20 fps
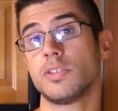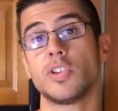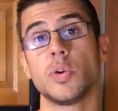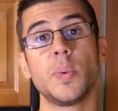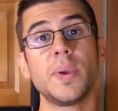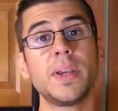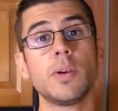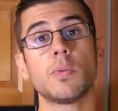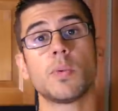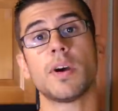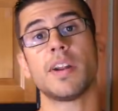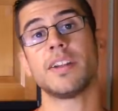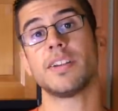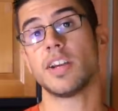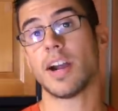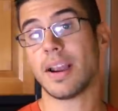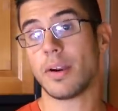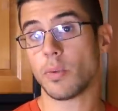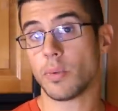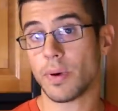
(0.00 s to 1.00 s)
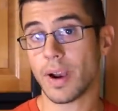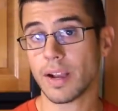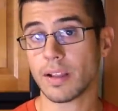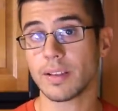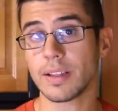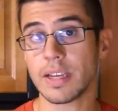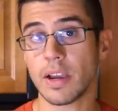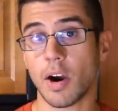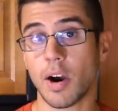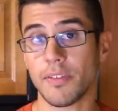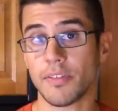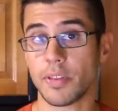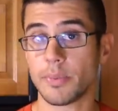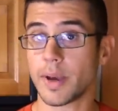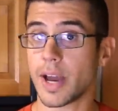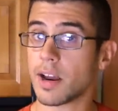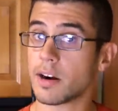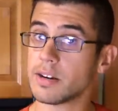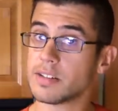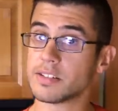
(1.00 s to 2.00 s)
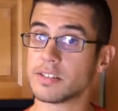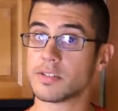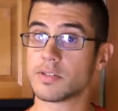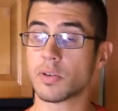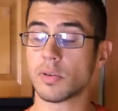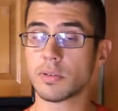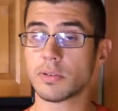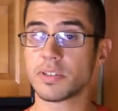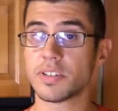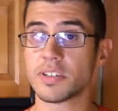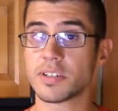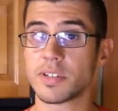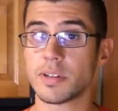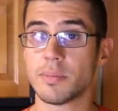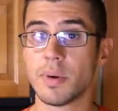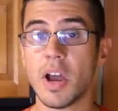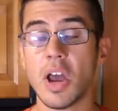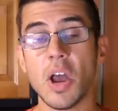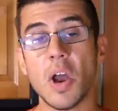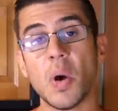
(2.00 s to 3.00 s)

so we could run it directly off the batteries and solar system